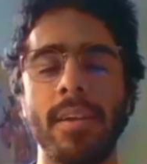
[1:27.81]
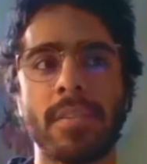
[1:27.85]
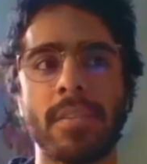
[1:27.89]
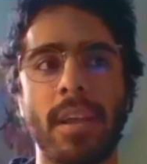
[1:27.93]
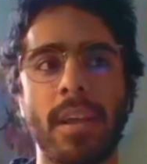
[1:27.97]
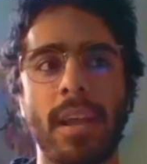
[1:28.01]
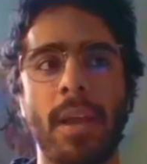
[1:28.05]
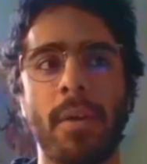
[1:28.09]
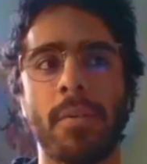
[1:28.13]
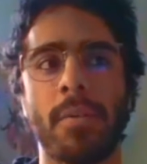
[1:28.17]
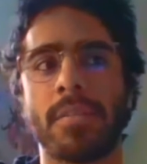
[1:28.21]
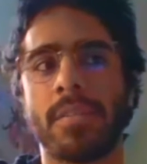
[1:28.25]

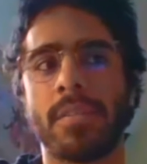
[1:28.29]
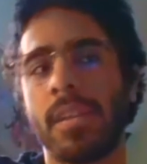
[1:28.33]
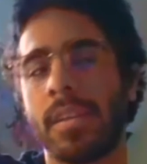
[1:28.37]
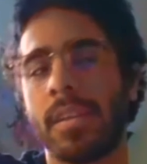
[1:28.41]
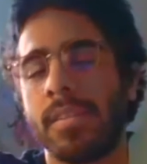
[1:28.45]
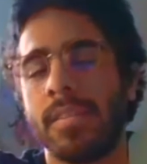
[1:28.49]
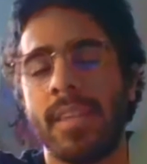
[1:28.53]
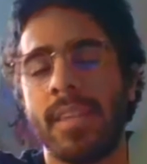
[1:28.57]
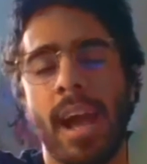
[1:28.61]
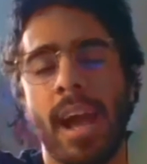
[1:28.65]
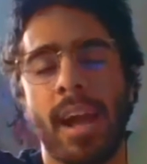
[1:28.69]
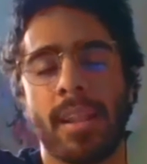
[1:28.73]
It was
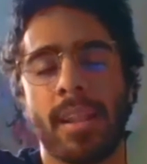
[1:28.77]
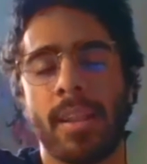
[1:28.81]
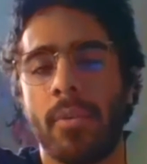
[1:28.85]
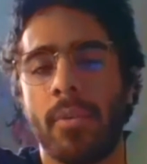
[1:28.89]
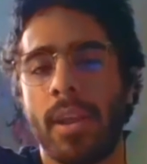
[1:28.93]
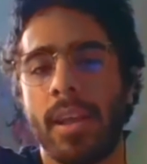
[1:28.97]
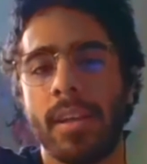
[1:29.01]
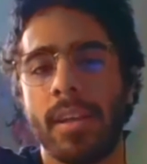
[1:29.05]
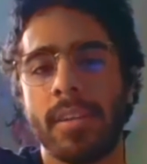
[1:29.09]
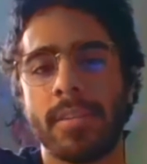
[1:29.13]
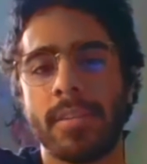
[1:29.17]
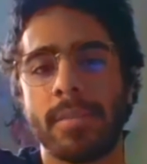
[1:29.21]
exactly what I
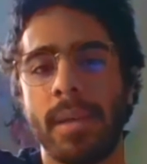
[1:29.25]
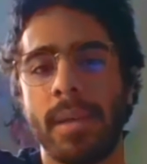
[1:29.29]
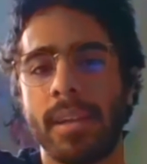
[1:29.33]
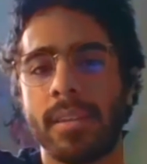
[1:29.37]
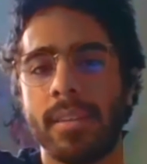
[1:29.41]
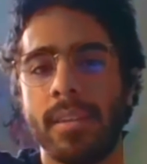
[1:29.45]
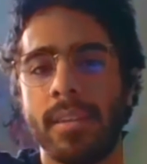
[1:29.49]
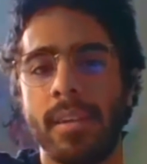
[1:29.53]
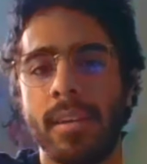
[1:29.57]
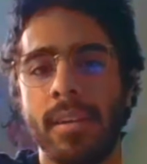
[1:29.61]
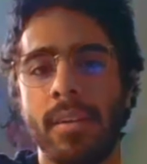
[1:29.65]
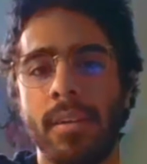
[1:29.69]

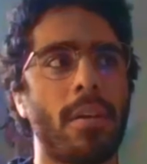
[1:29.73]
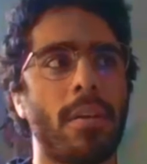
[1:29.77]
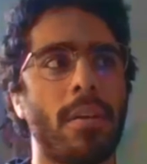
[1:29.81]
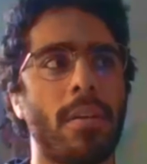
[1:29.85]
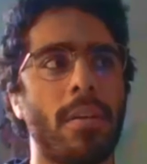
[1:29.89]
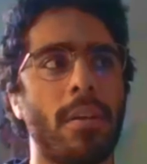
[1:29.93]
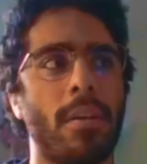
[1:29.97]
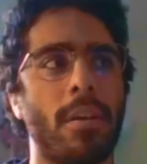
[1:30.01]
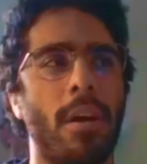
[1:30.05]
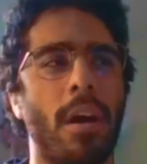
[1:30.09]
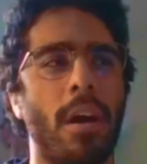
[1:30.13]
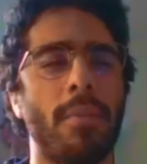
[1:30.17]
expected.
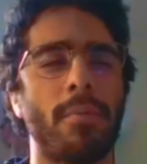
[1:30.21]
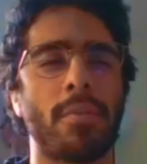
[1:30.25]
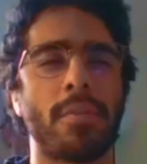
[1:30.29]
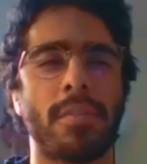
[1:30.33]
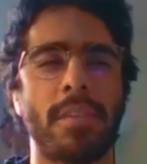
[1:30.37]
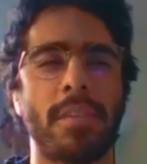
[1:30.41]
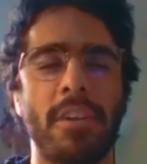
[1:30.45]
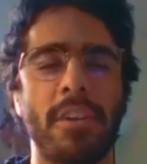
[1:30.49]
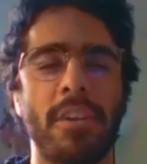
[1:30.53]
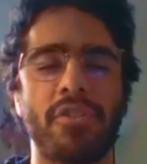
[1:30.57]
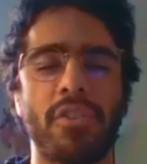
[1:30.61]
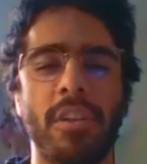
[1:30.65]

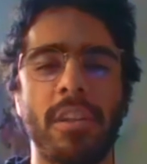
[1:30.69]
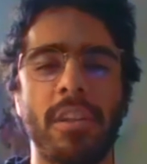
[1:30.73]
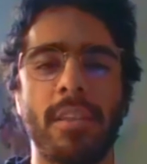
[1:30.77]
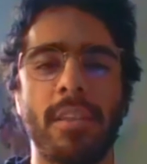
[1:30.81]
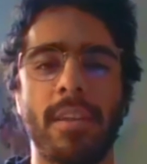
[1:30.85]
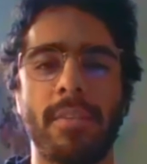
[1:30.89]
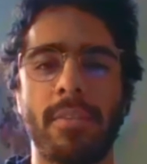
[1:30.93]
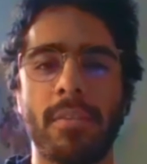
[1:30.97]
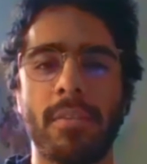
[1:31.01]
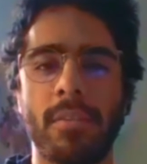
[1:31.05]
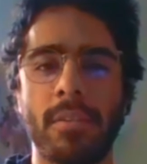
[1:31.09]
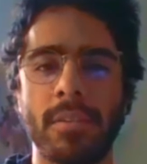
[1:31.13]
Conversation and
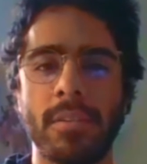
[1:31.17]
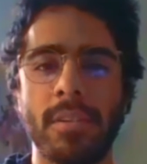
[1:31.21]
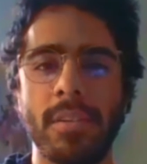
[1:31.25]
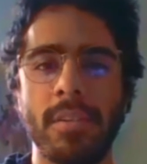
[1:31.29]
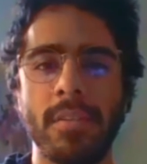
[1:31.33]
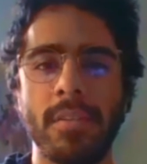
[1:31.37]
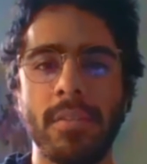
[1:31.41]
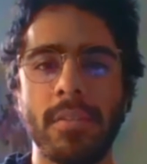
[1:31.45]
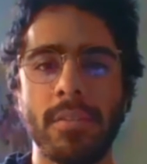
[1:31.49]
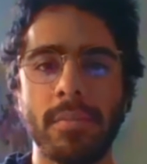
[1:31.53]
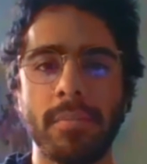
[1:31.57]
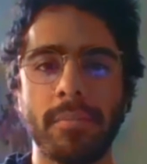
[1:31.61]

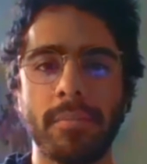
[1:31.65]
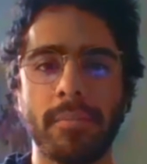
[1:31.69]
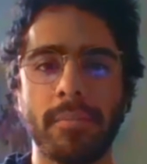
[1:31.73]
difficulties.